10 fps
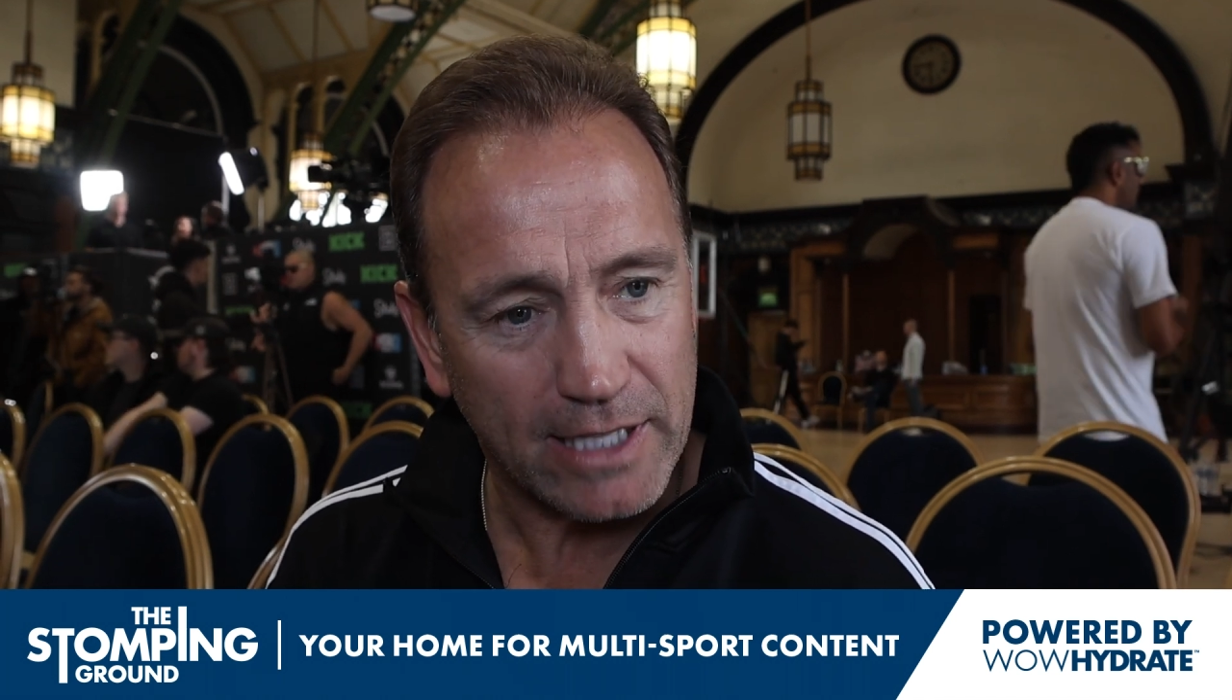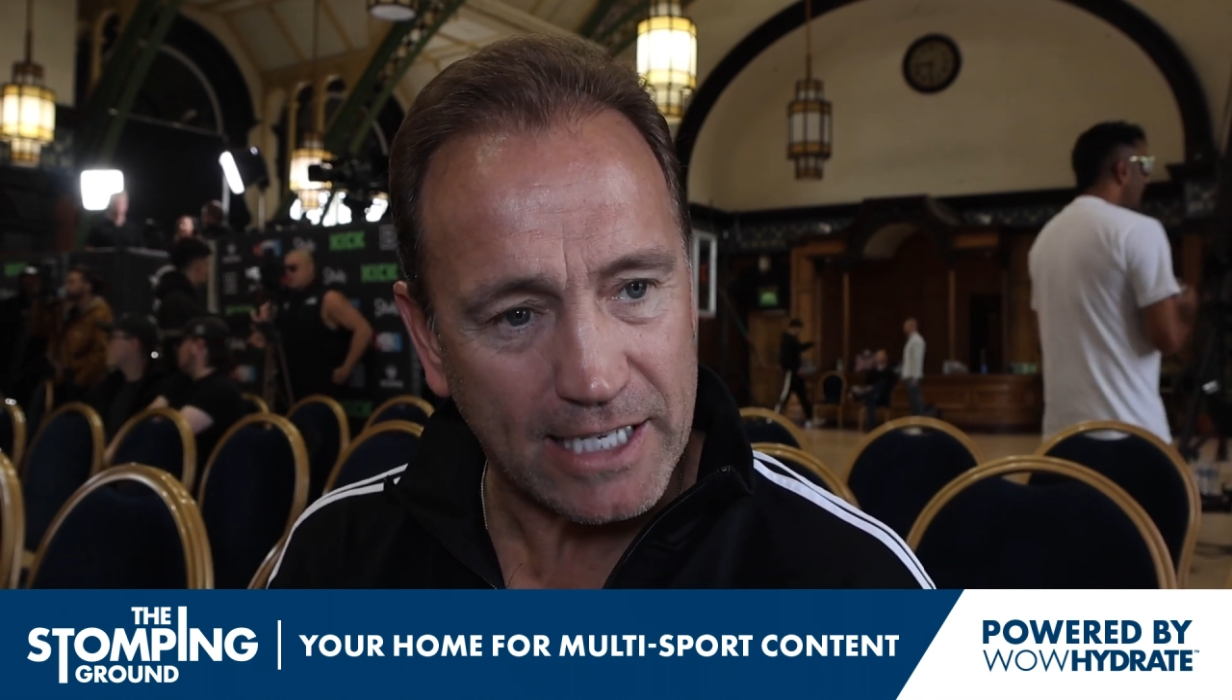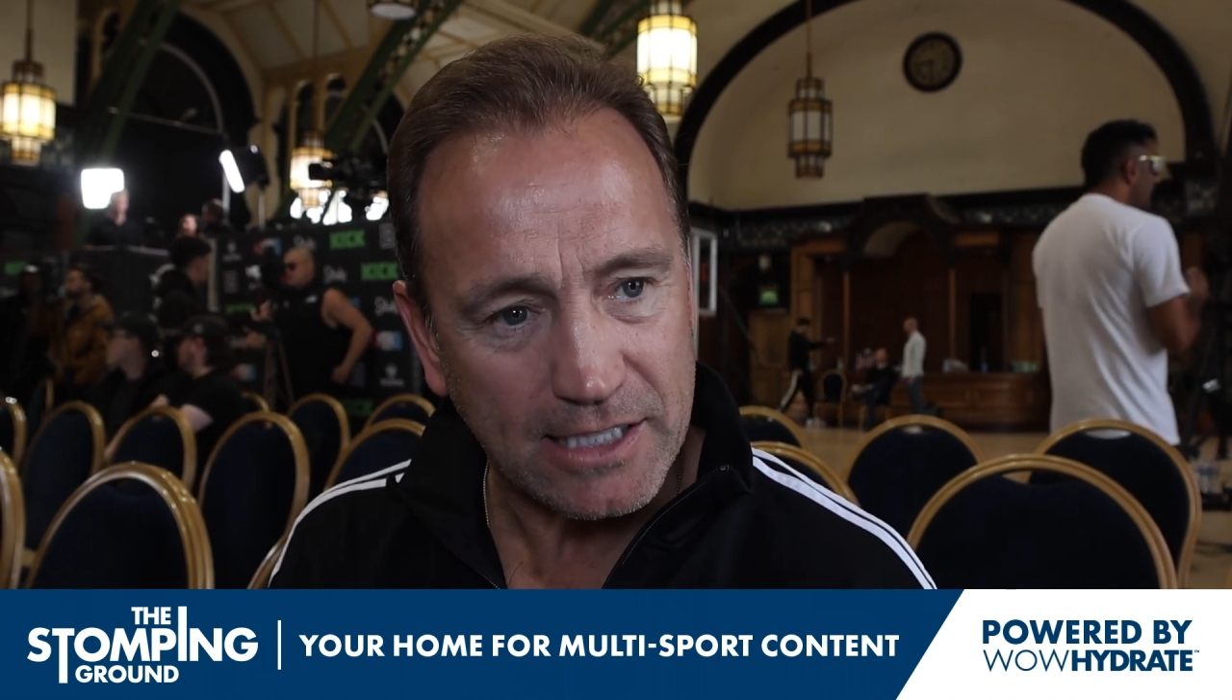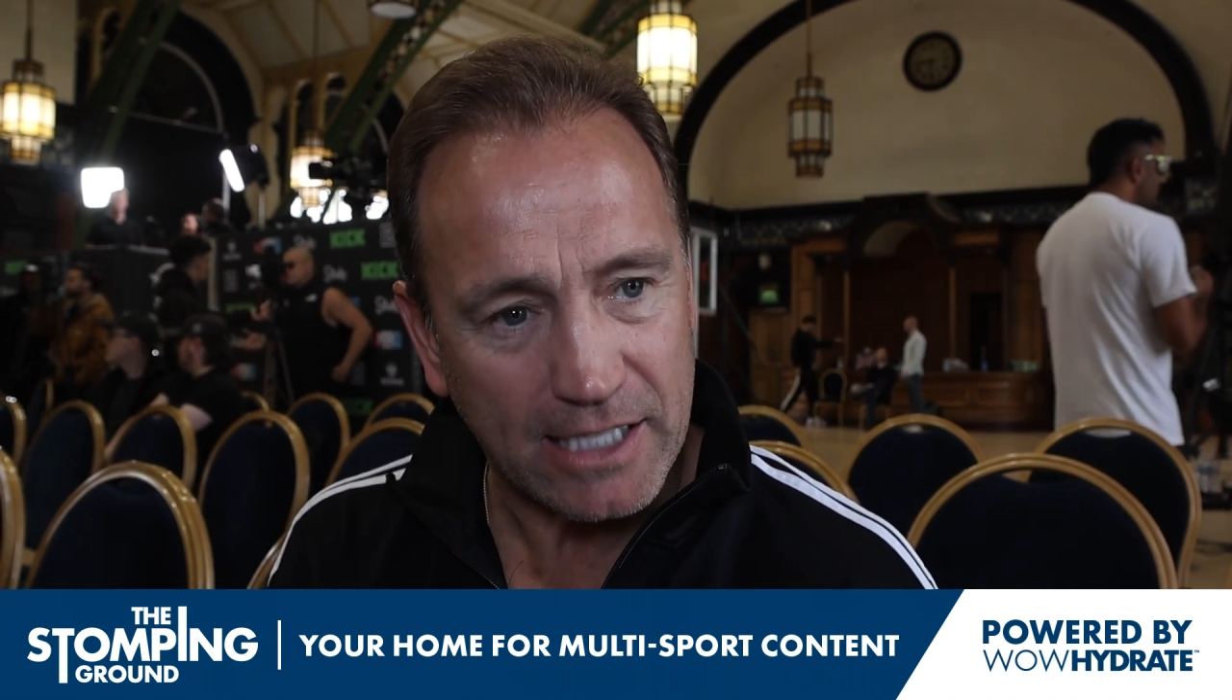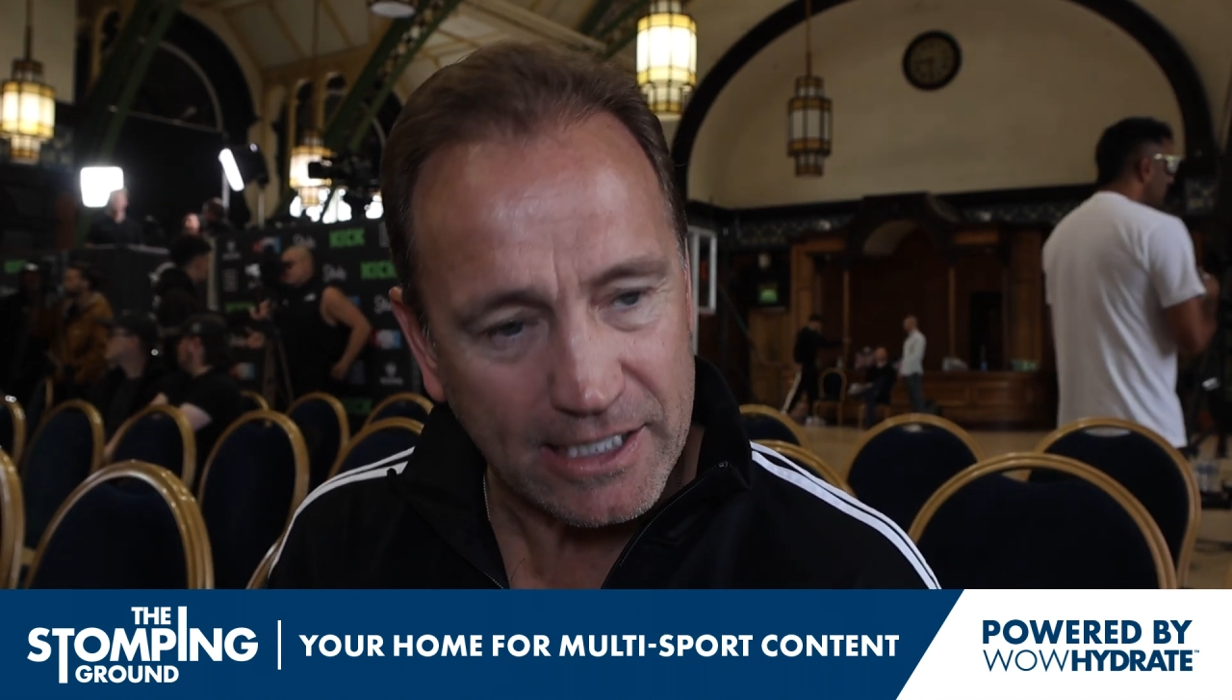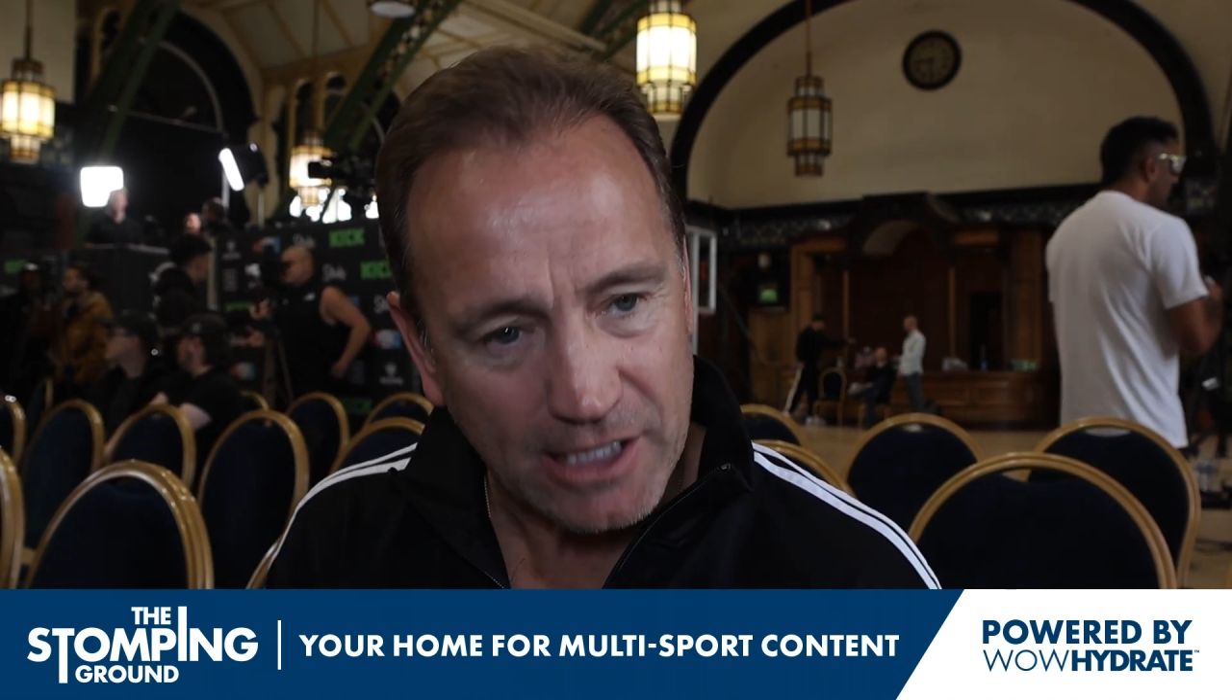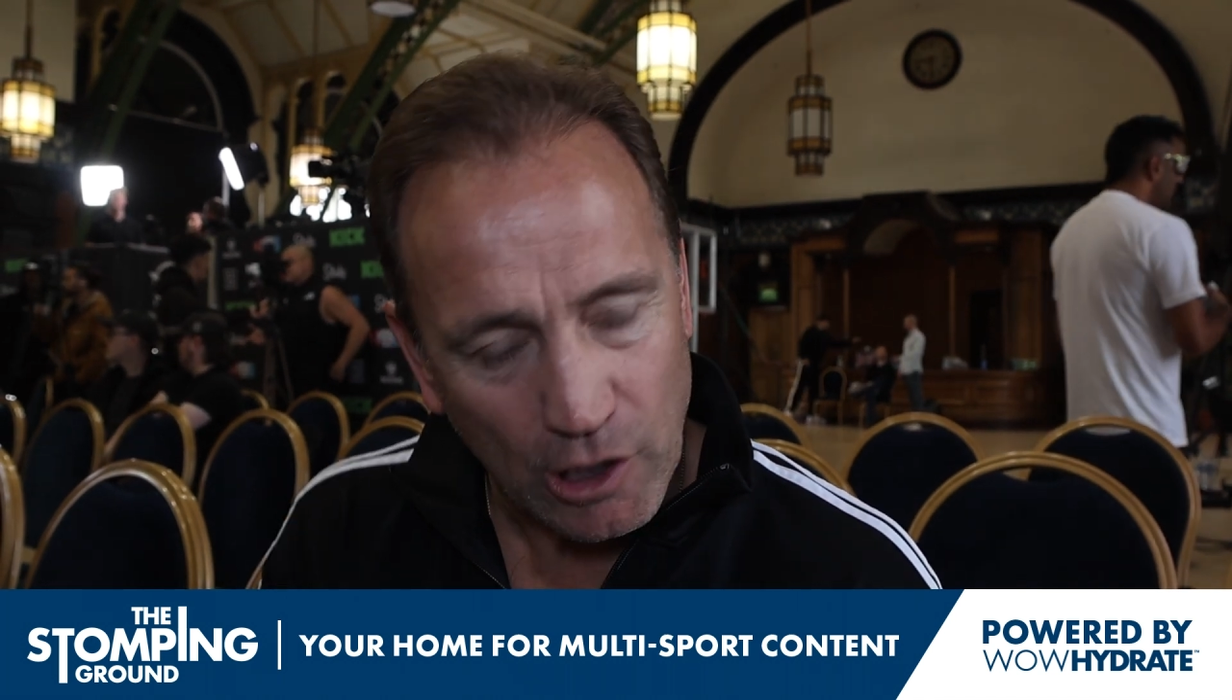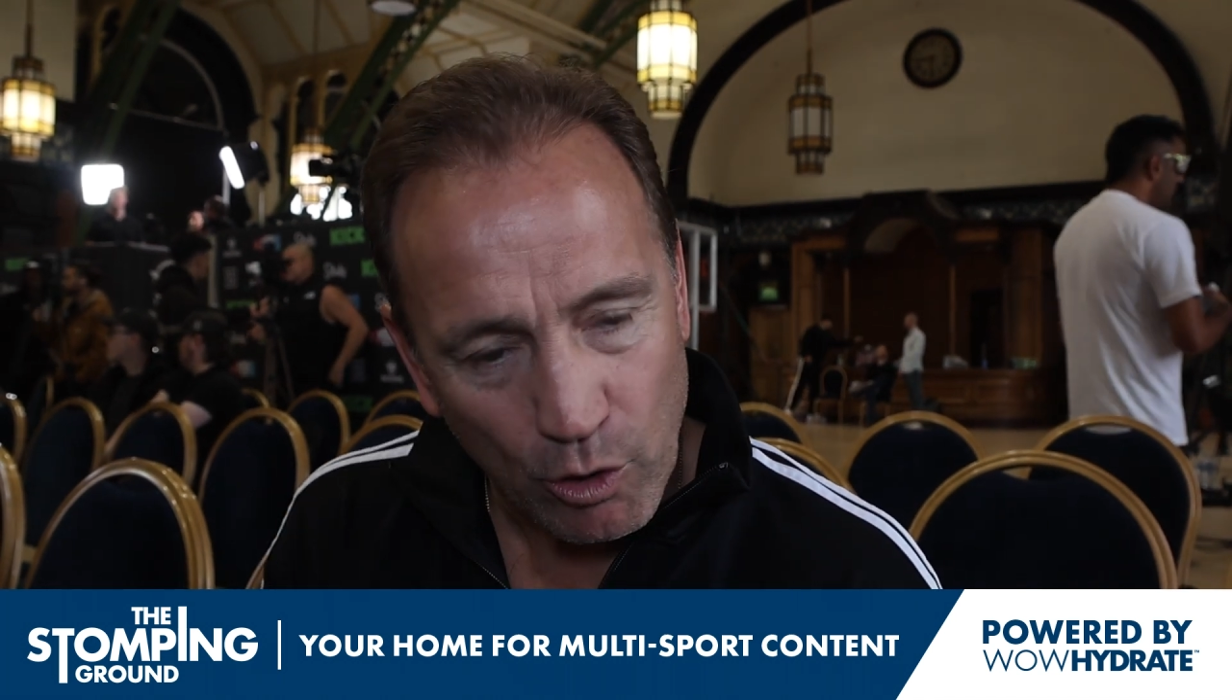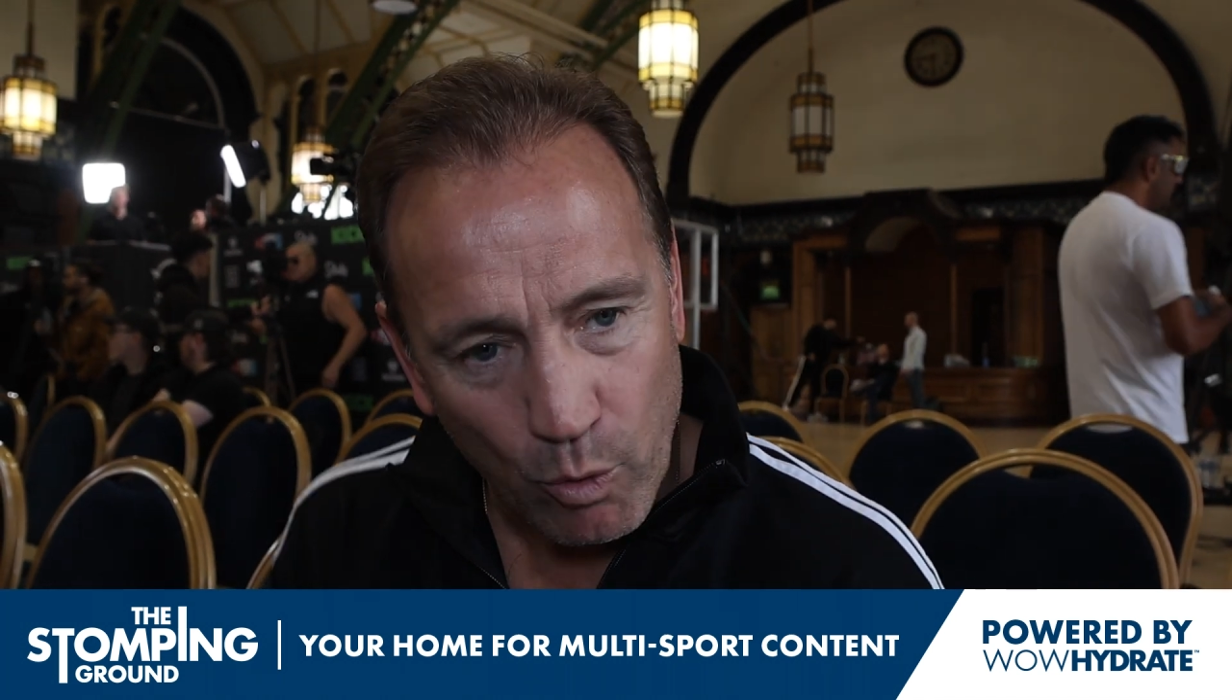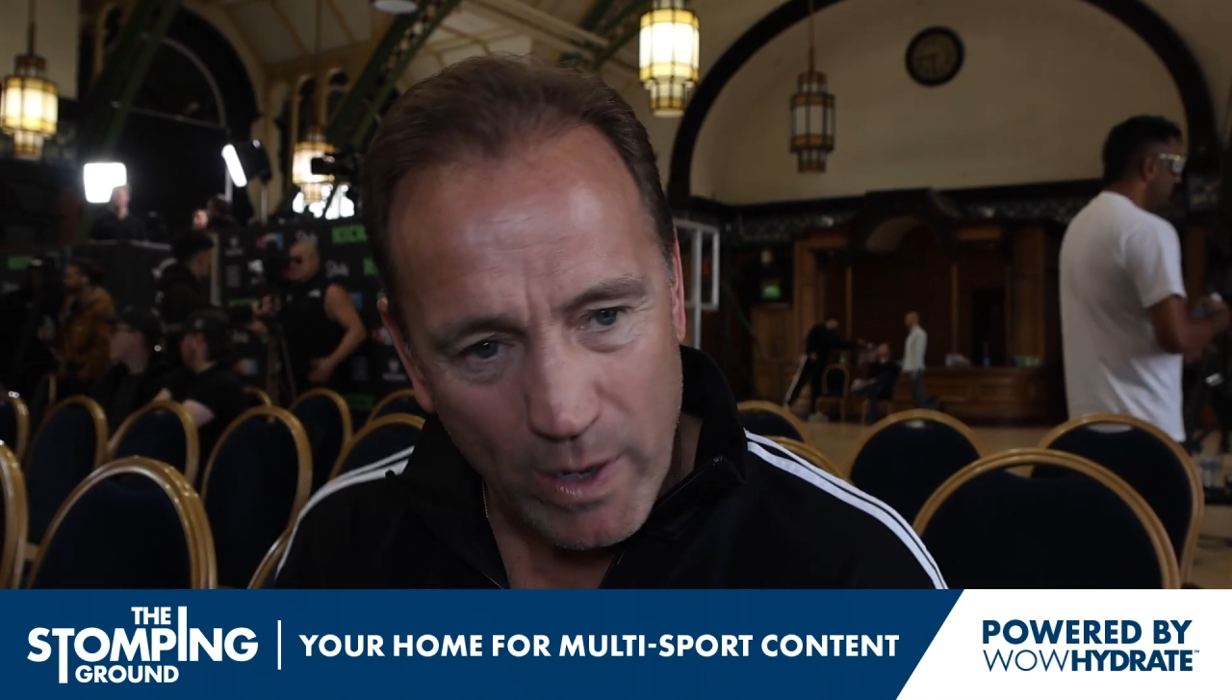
that's a little